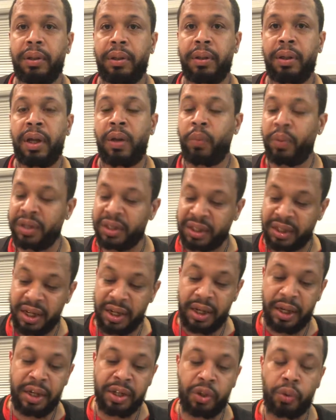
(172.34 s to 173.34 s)
And we see
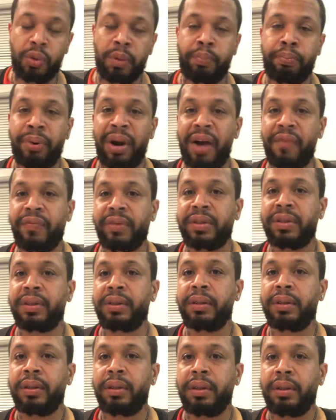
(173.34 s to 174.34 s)
these through the prophets,
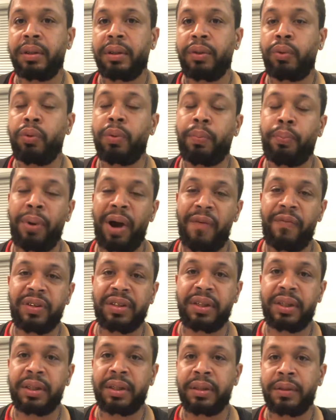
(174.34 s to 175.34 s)
through the
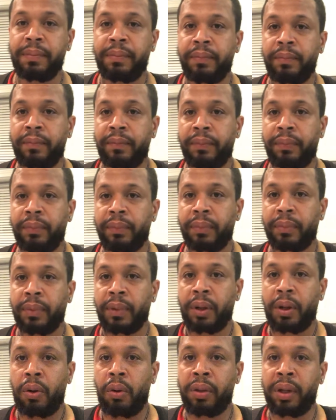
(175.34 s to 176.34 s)
prophecies.
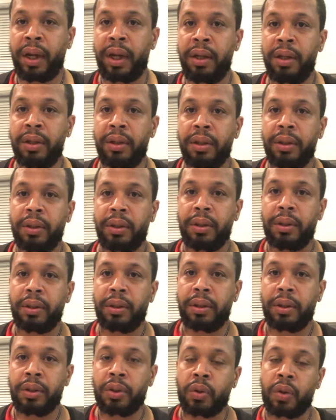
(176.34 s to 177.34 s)
Okay?
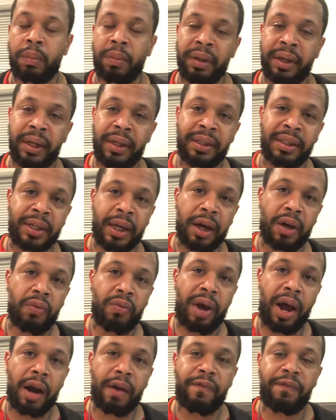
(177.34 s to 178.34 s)
So I'm going to get
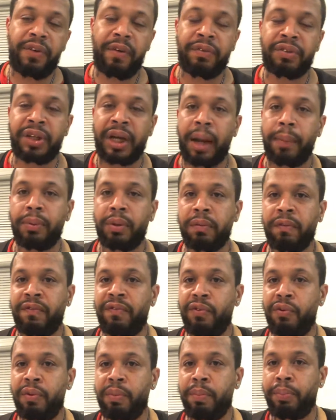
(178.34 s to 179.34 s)
Zechariah, the 5th chapter, the
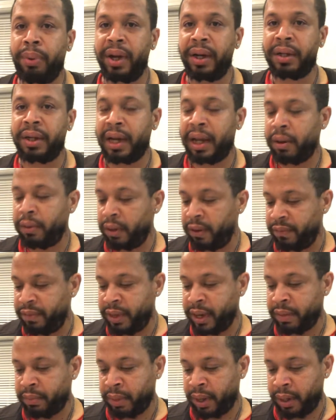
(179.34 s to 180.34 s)
full breakdown of
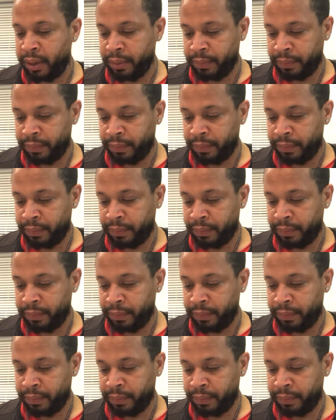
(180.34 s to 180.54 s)
that, man.